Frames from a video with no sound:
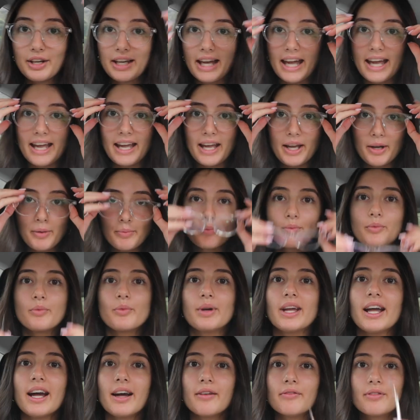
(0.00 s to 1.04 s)
Okay,
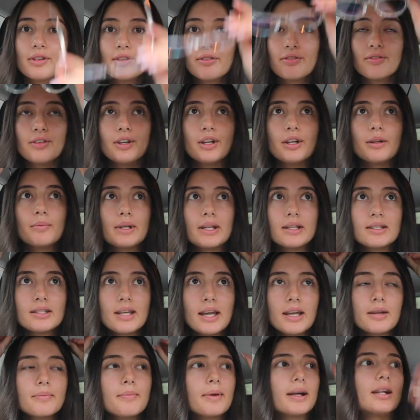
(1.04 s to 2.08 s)
we have the food. I'm gonna
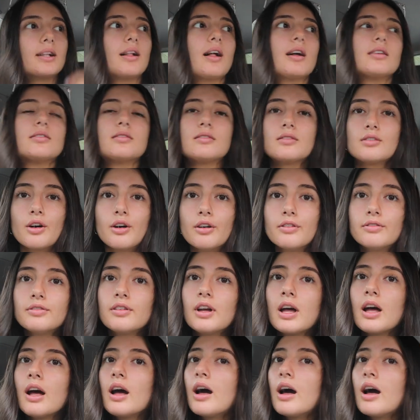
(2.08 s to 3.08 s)
take my glasses off.